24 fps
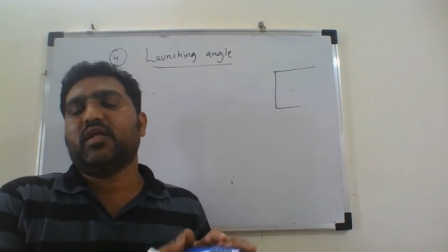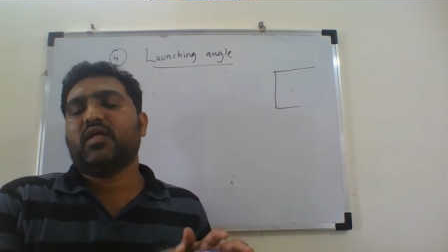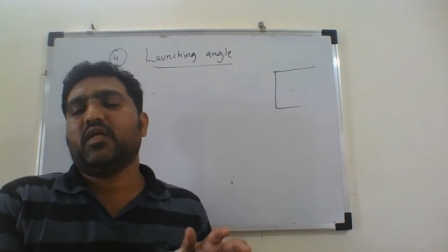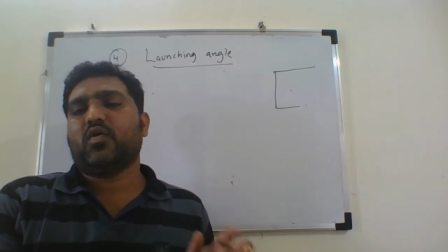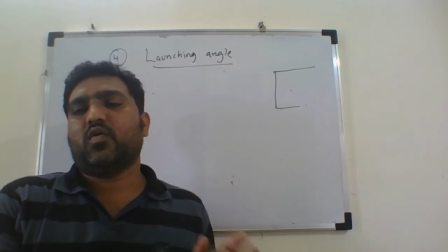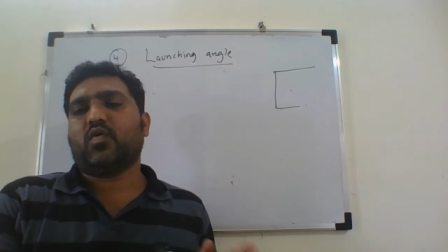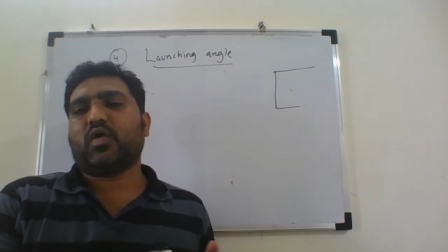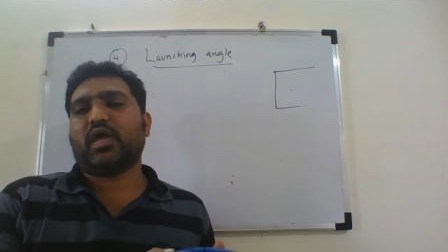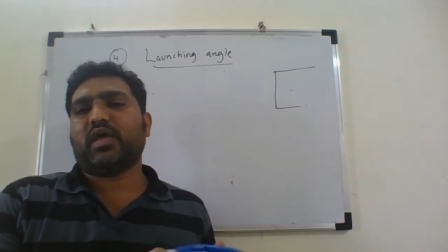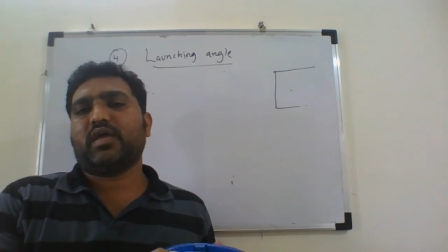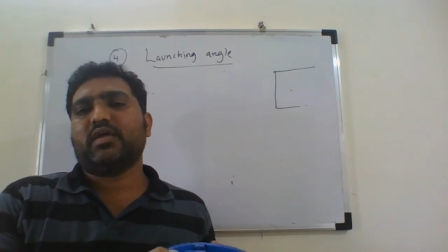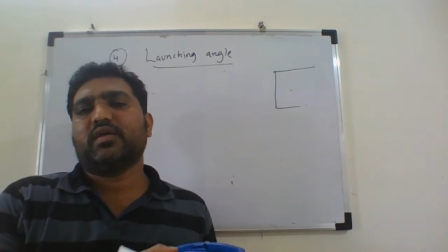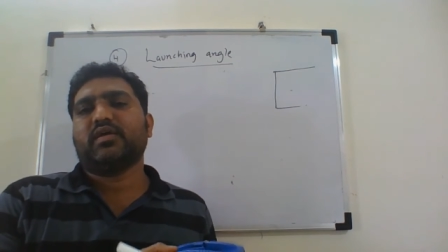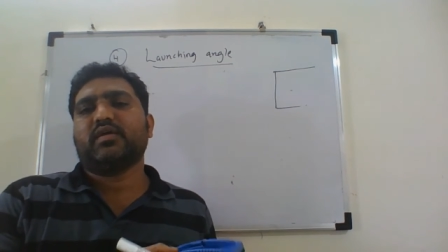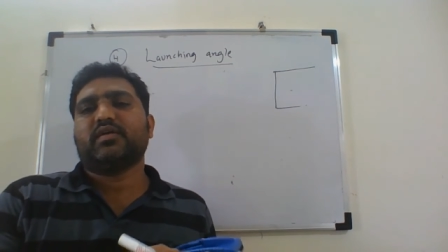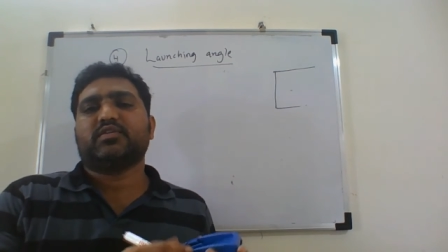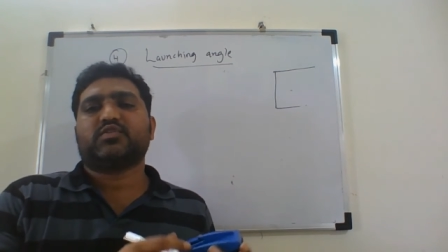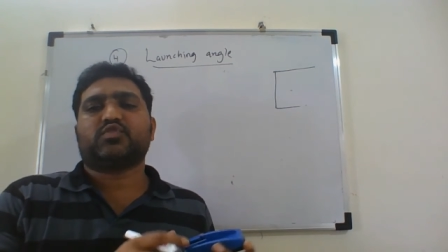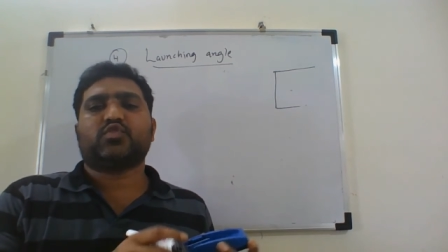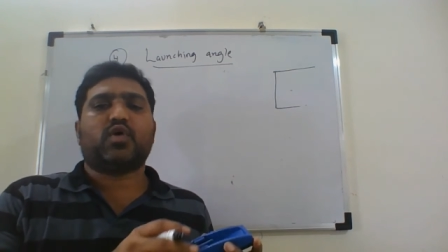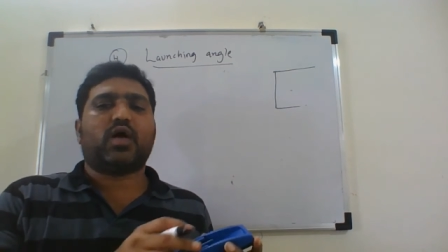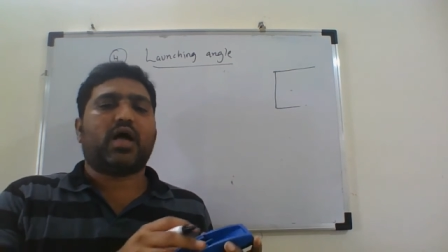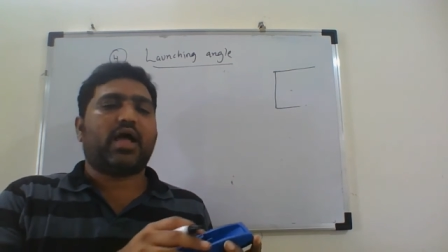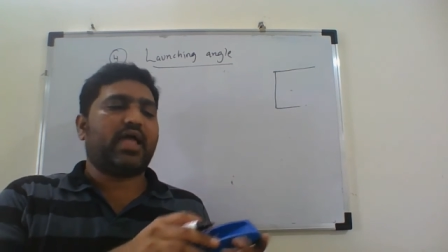Okay,
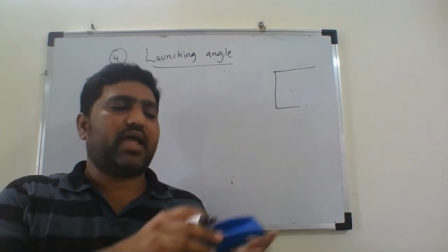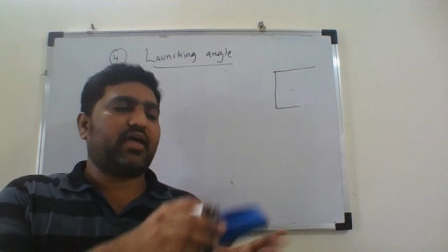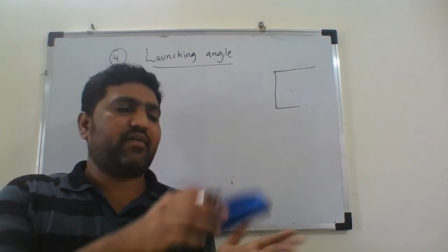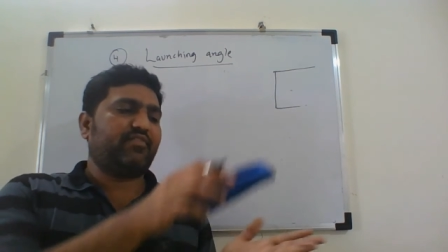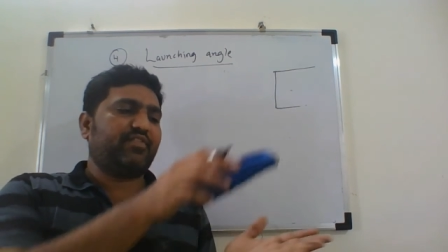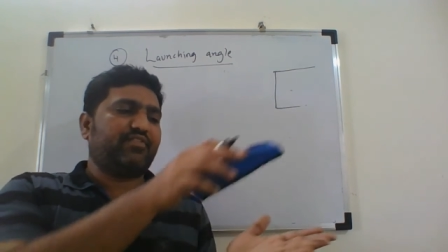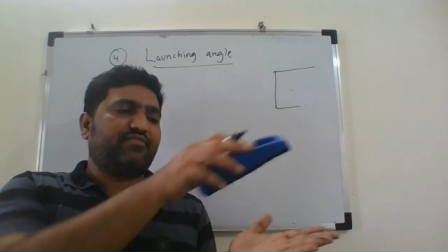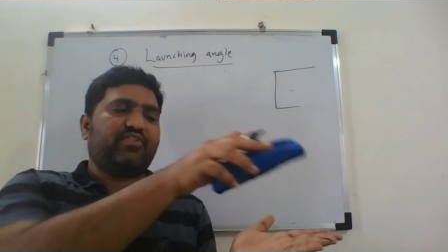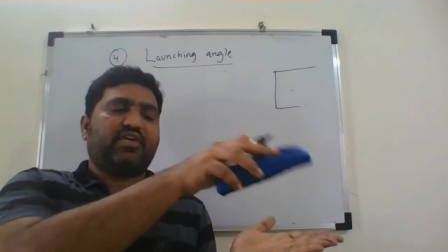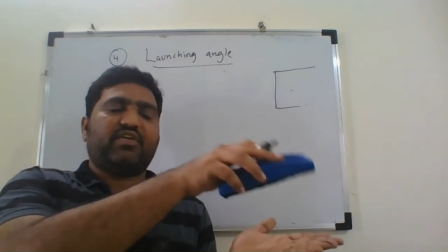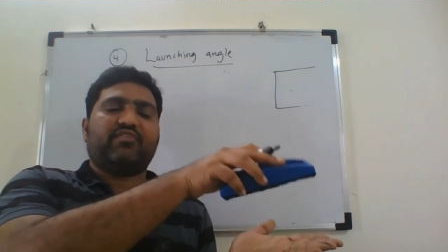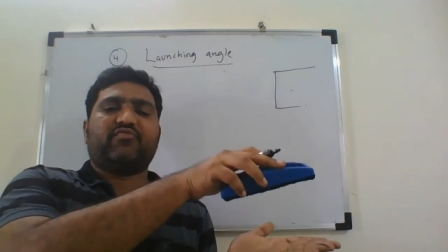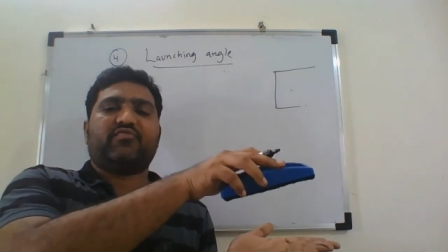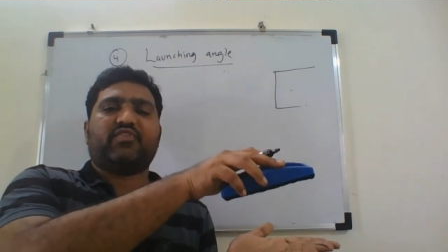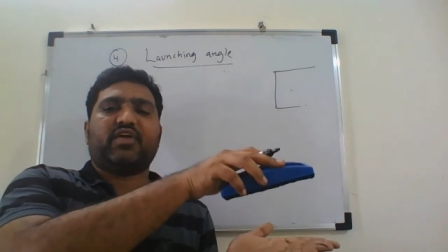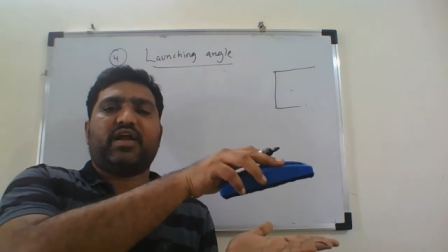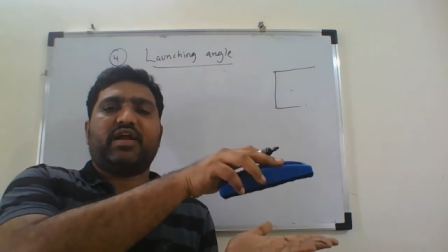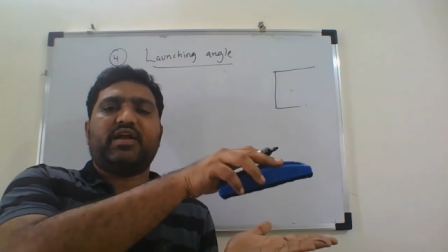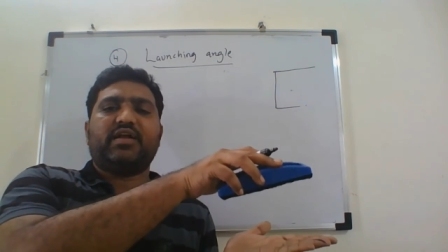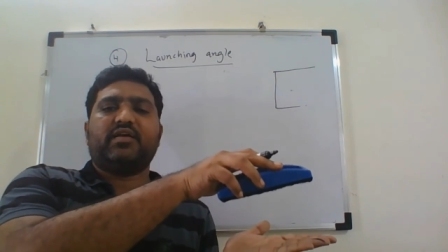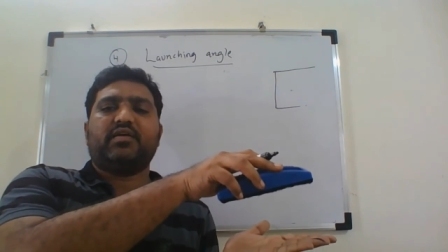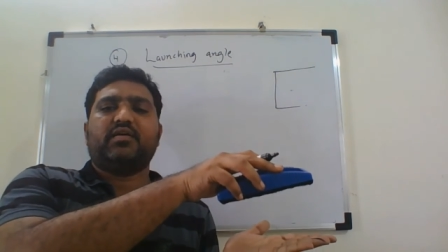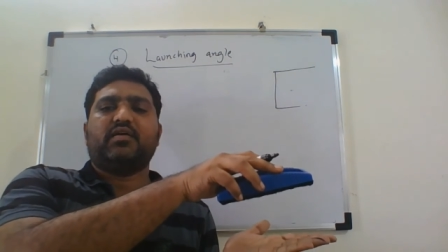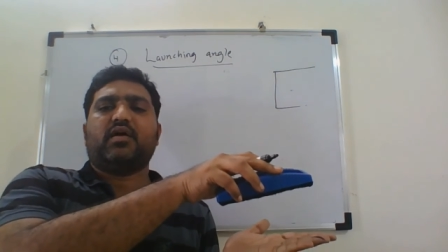so I have a
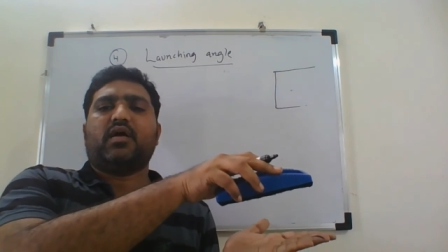waveguide.